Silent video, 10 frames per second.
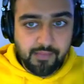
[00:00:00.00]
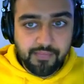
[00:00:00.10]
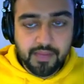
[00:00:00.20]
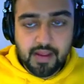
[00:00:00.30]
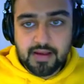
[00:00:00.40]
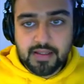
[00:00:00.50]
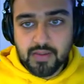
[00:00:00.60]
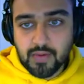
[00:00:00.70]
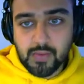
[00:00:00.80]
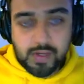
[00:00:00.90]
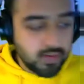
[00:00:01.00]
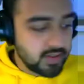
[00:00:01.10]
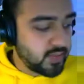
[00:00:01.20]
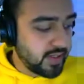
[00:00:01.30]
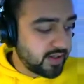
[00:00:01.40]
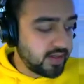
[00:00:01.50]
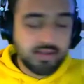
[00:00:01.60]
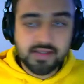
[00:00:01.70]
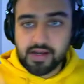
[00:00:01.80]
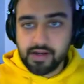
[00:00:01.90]
So what we do is we introduce three
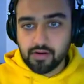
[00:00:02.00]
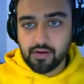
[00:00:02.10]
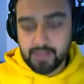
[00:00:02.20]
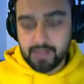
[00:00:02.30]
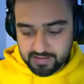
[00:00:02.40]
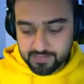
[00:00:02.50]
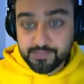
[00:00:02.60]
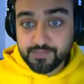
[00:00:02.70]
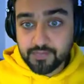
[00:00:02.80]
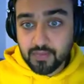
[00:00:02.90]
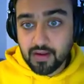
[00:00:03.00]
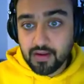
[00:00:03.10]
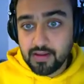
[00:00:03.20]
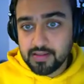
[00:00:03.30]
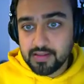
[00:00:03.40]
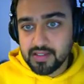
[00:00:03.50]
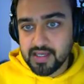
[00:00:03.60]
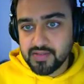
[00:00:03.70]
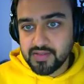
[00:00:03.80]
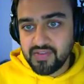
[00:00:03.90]
documents such as
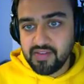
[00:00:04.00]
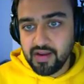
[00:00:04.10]
V1,